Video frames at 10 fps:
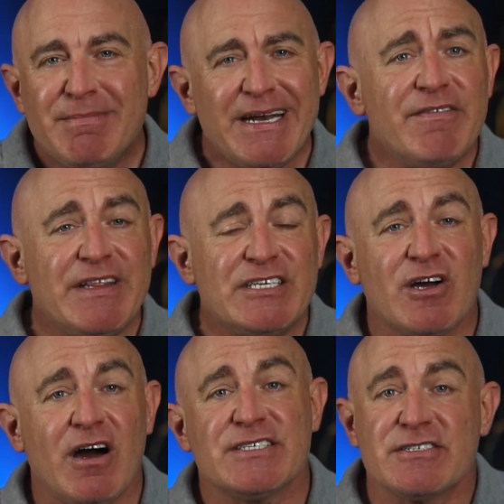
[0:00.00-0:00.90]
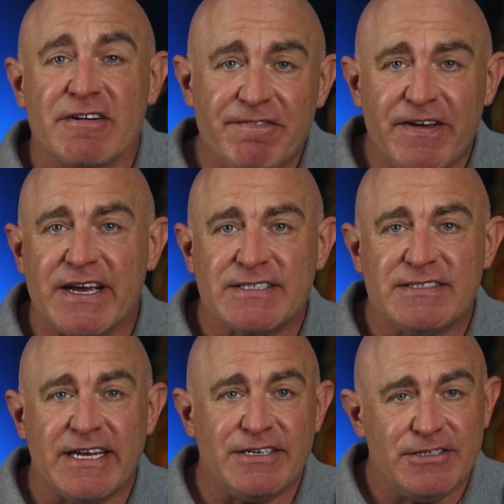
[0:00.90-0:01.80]
Many of these costs are
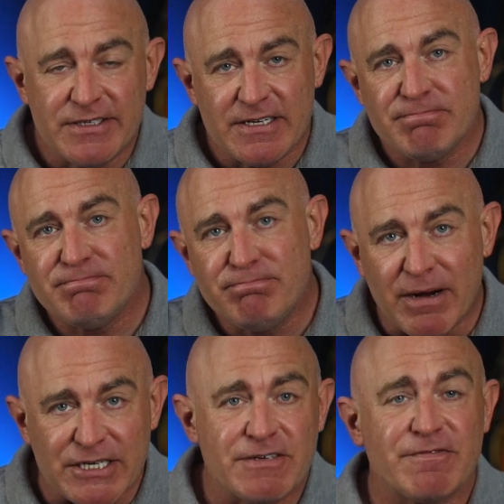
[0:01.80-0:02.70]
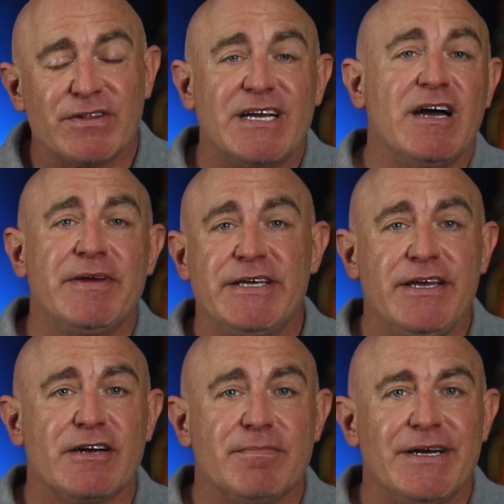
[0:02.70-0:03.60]
fixed and you can budget for the coming
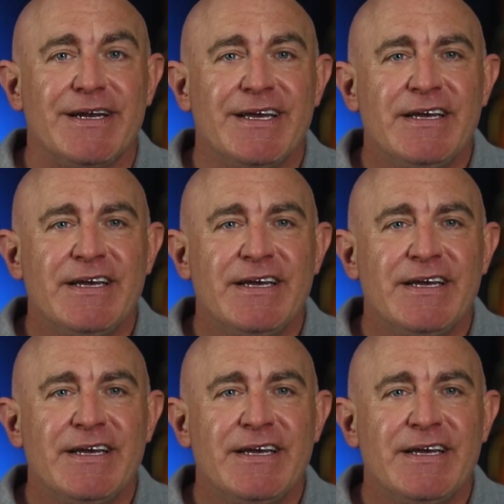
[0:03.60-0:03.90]
year, but